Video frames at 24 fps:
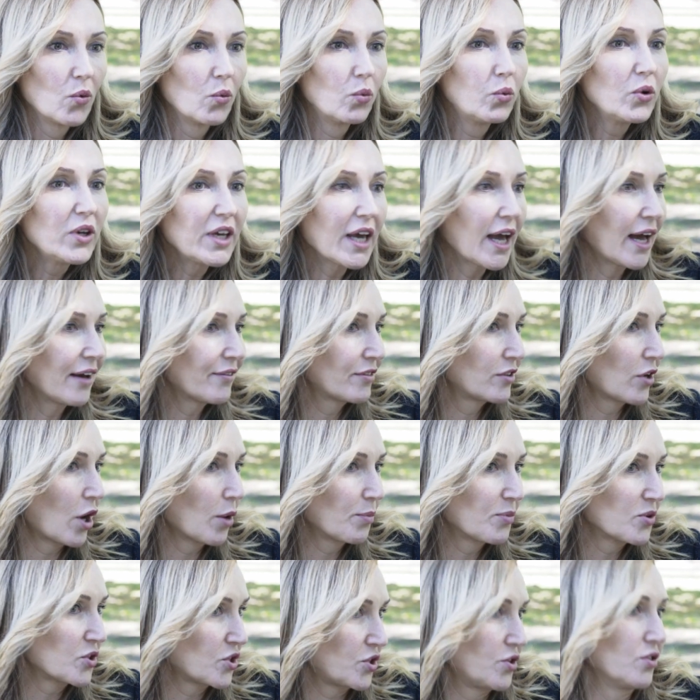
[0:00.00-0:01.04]
we have an
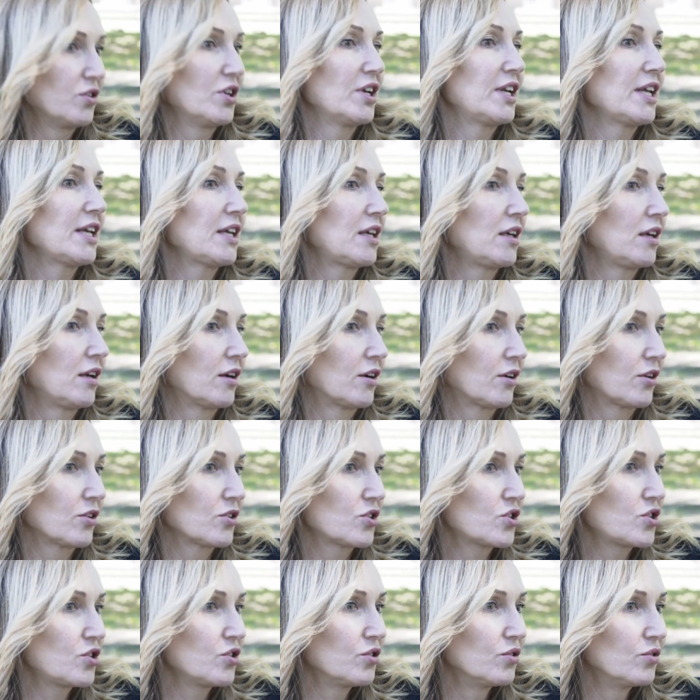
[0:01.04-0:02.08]
opportunity here
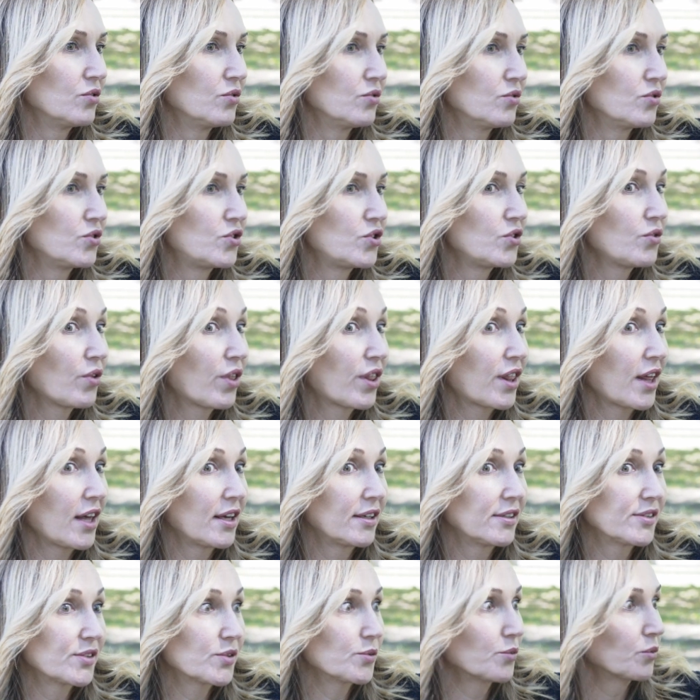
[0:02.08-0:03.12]
to do
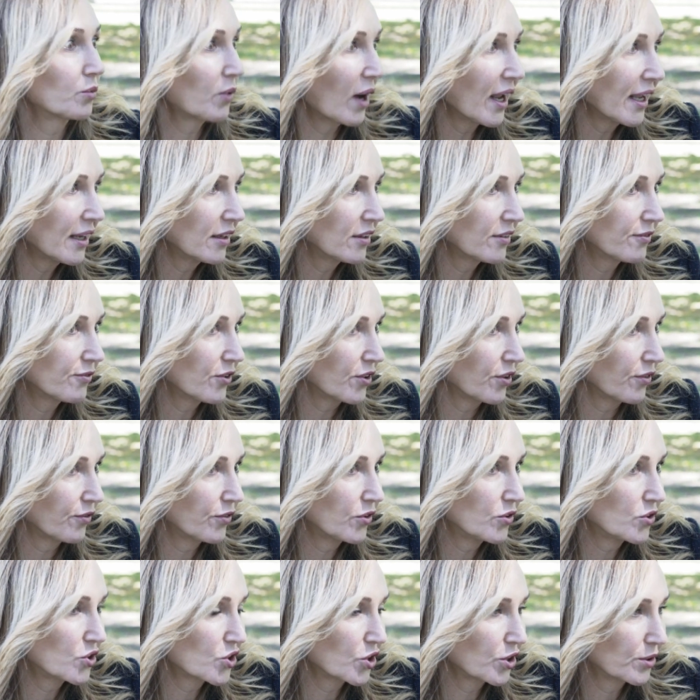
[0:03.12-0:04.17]
things right for the
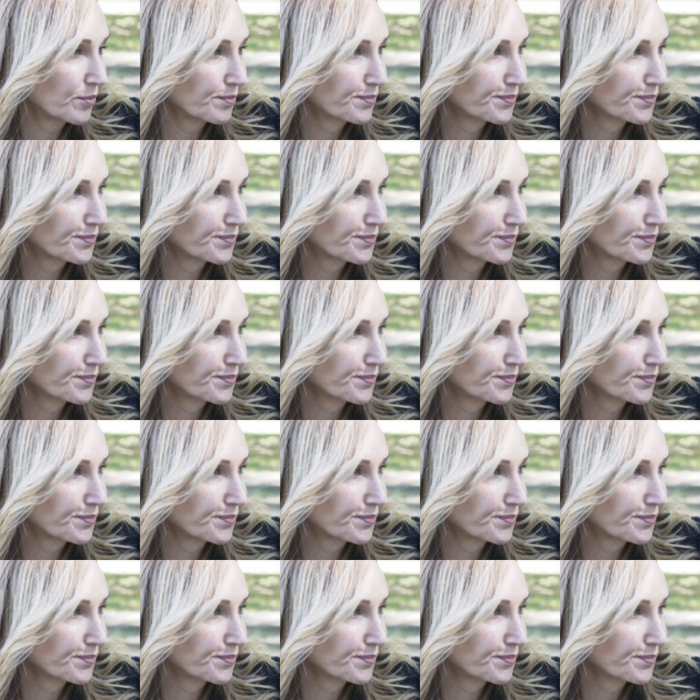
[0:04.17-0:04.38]
future?